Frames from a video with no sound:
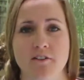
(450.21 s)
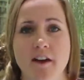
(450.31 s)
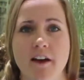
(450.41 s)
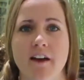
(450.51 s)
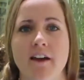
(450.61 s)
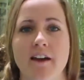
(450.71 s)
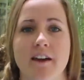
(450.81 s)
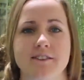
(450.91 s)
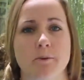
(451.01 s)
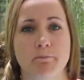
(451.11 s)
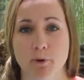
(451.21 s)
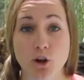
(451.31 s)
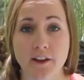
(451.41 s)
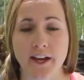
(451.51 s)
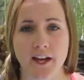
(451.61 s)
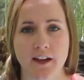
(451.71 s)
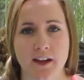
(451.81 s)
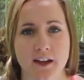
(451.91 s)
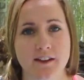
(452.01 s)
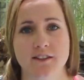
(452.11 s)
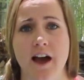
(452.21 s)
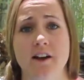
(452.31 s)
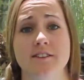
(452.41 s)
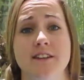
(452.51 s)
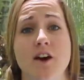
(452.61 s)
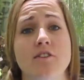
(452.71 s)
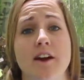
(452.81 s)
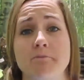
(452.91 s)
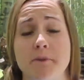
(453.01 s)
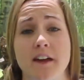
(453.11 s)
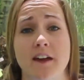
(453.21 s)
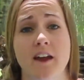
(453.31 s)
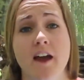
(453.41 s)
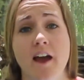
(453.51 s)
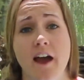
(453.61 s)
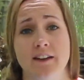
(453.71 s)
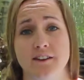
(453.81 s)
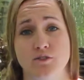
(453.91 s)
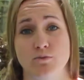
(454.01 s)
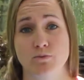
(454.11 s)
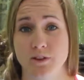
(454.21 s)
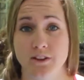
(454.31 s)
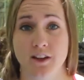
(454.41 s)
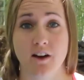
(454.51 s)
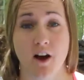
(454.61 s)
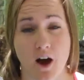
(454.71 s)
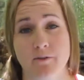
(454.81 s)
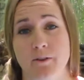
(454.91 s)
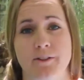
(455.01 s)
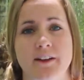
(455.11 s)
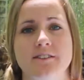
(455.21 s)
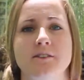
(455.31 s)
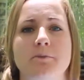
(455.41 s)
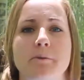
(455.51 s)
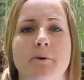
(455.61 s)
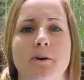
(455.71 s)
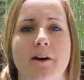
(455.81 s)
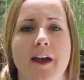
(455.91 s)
He's a bully. He's downright mean and does really awful things to people,